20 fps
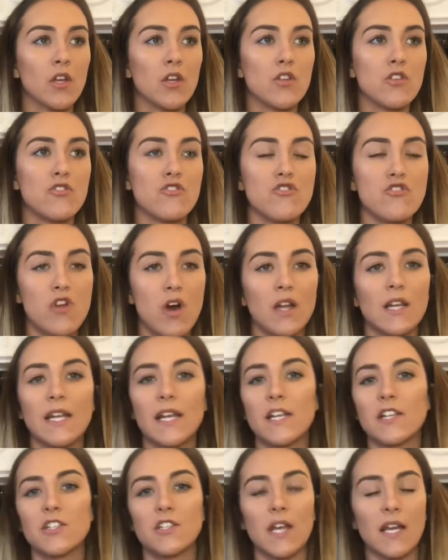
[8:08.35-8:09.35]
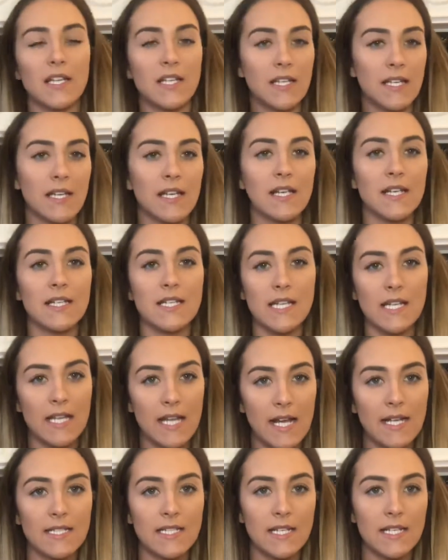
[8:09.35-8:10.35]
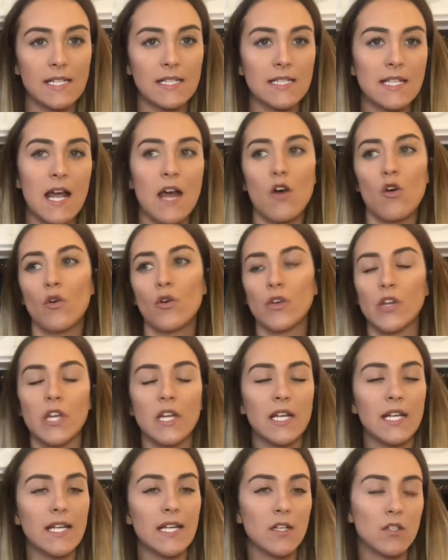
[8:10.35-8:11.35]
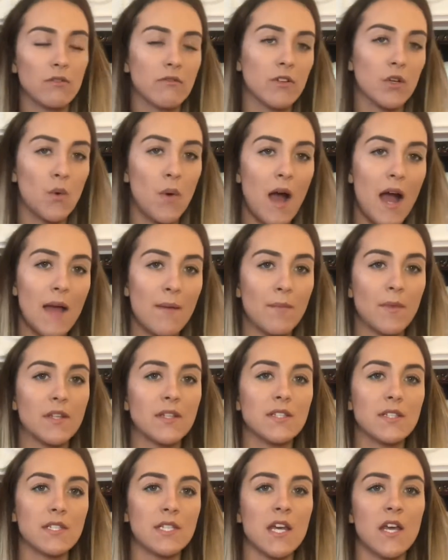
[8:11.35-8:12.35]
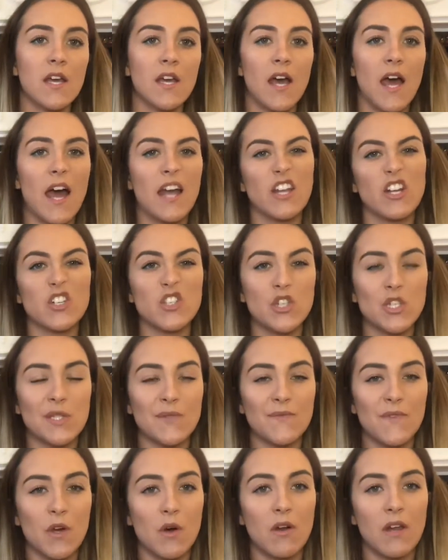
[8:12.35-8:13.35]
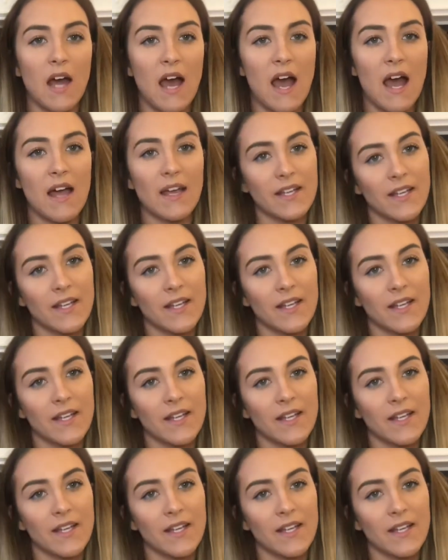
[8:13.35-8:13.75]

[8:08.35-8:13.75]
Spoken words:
of knowledge that you need in lettings, like all your legal requirements, and I just feel like